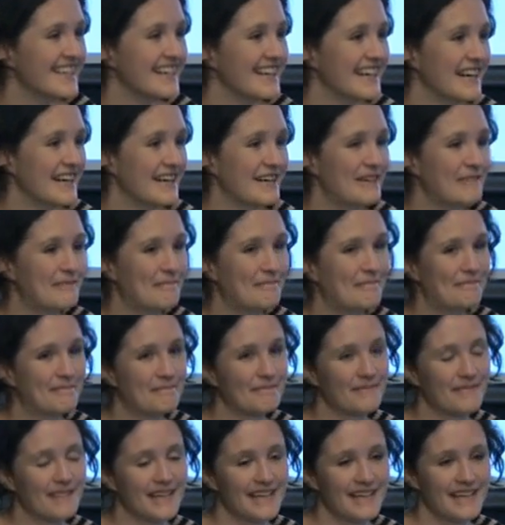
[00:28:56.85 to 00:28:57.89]
And
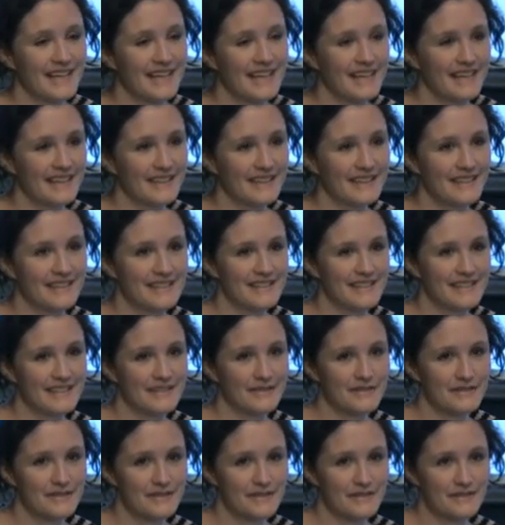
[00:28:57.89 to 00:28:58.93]
it
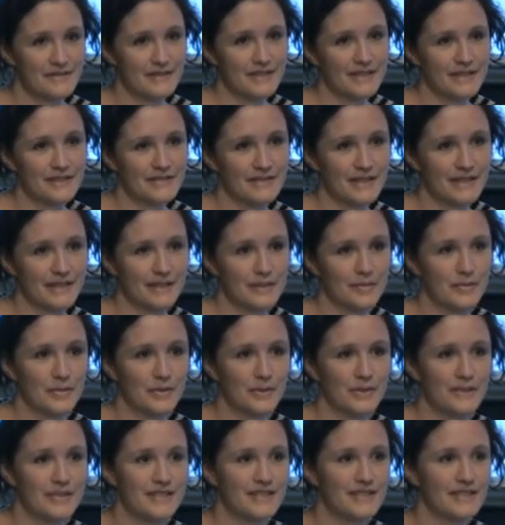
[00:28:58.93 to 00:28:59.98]
was a really valid
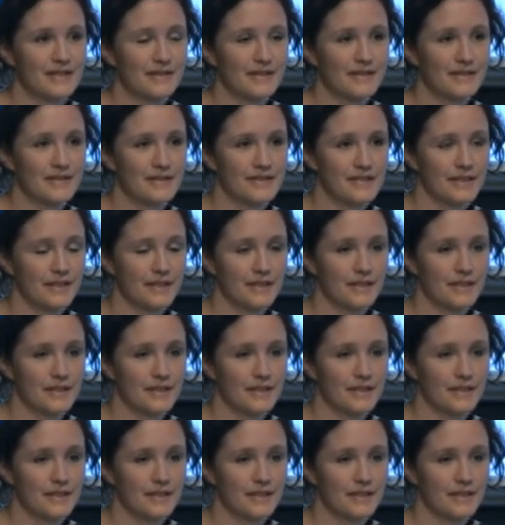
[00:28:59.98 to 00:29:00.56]
point she